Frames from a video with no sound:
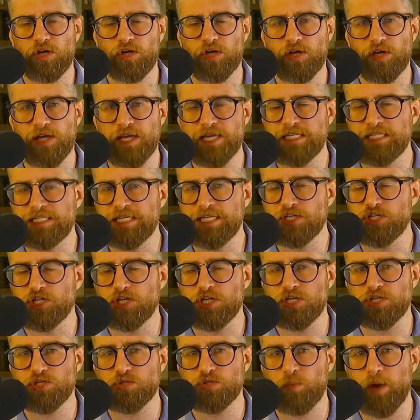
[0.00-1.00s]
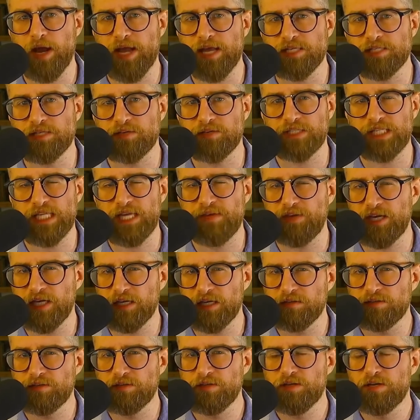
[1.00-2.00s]
indigenous ways of
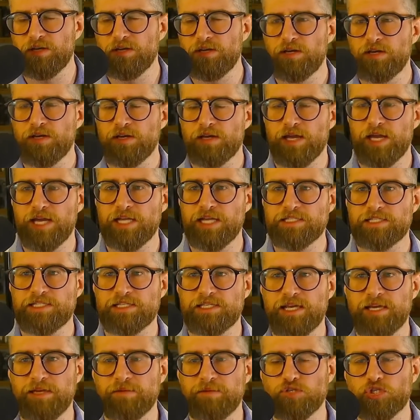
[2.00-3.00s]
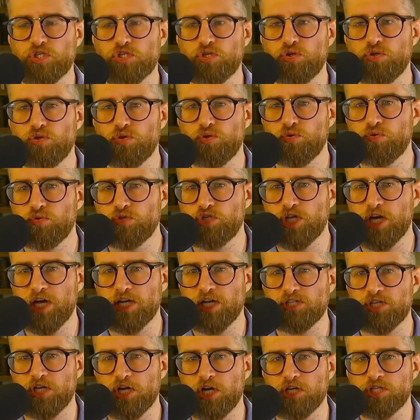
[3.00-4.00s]
living. It seems to
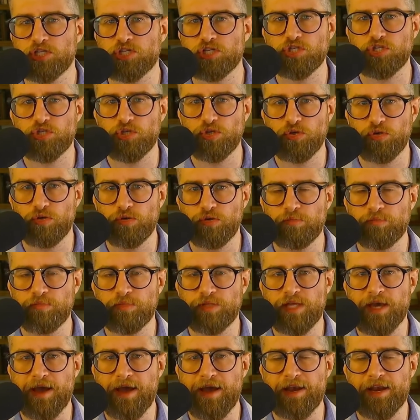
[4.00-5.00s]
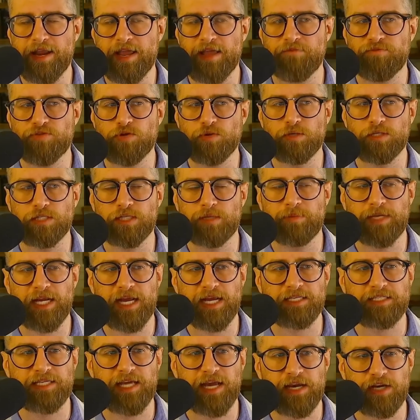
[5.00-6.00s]
just assume that if you
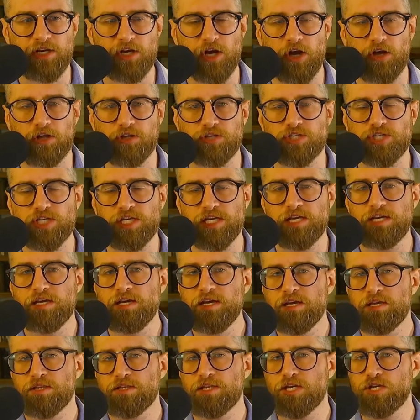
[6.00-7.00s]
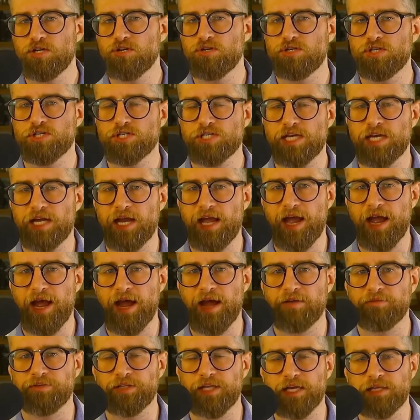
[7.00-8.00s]
eliminate technology, that you're just going to
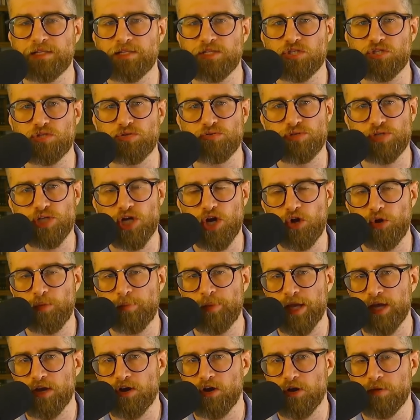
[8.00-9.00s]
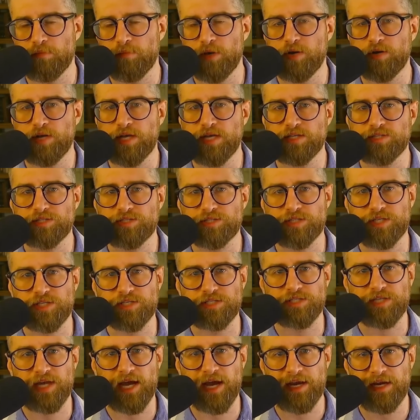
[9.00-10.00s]
have like this utopic, harmonious
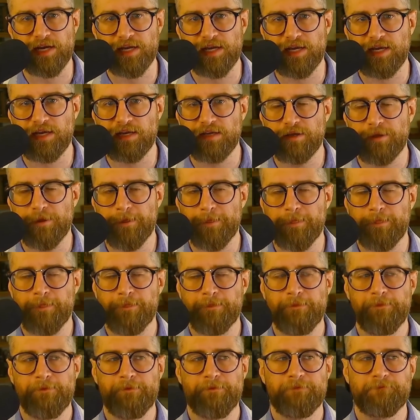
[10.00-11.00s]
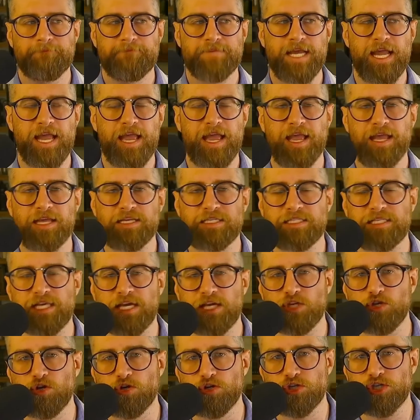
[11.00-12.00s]
society, and
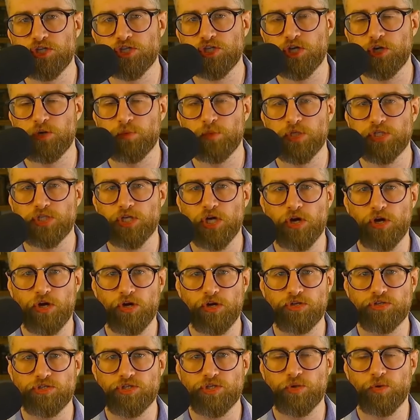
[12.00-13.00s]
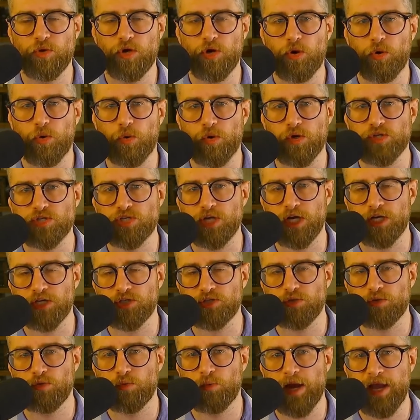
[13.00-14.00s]
that you're just going to return to a
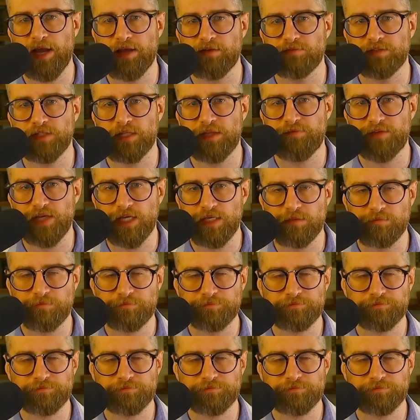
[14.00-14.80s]
horizontal way of living.